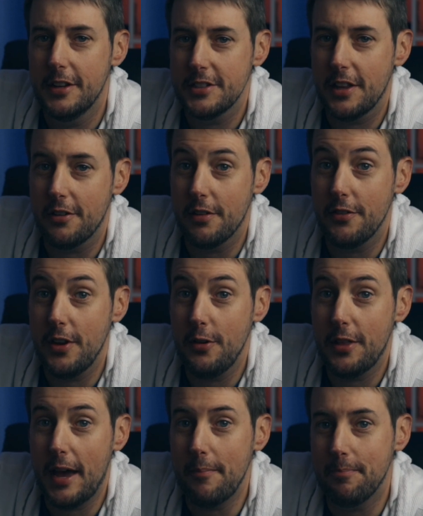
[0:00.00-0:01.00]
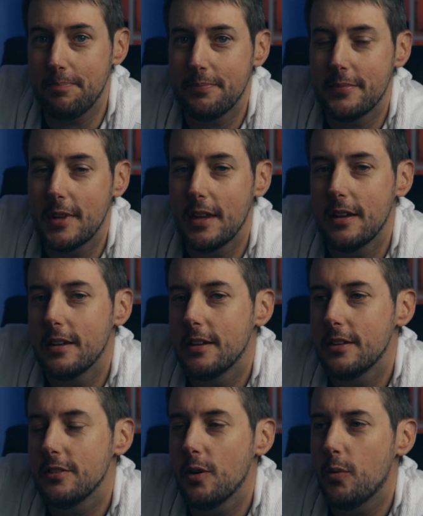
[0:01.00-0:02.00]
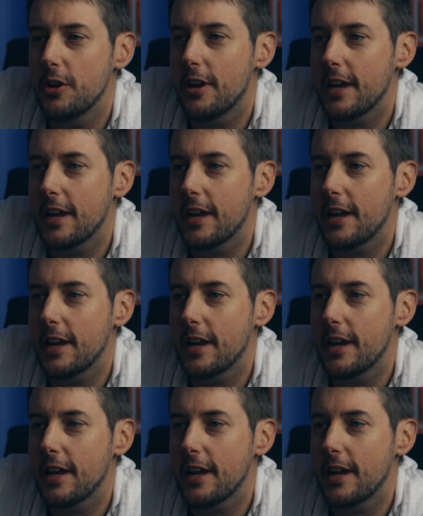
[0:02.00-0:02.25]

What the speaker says: So the review then. So what did